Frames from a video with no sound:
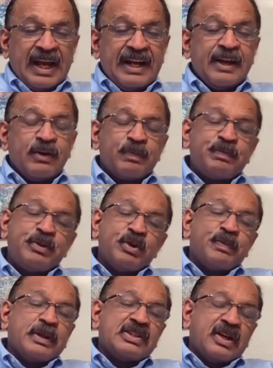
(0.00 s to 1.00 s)
And our
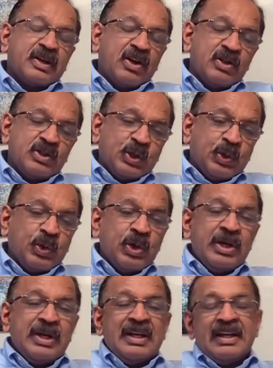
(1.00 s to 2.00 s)
pupils are also
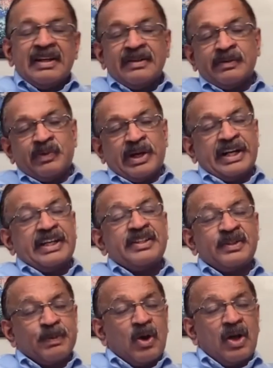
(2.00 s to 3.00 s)
very
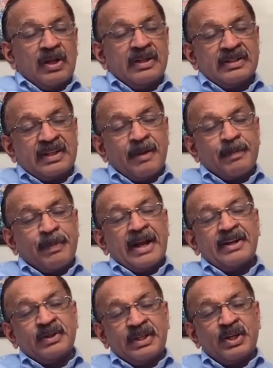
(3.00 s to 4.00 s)
small
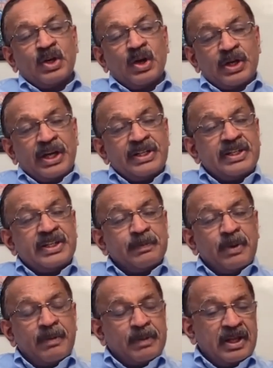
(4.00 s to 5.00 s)
compared to the Caucasian
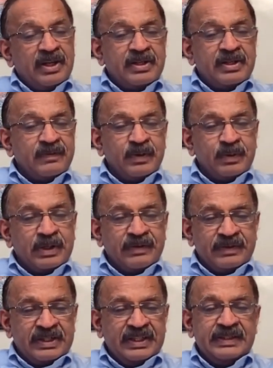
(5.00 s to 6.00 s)
population for
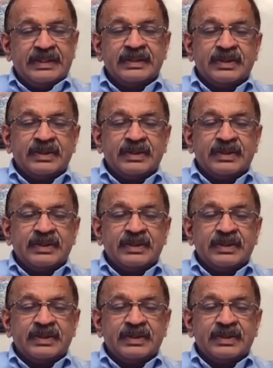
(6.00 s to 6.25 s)
whatever reason.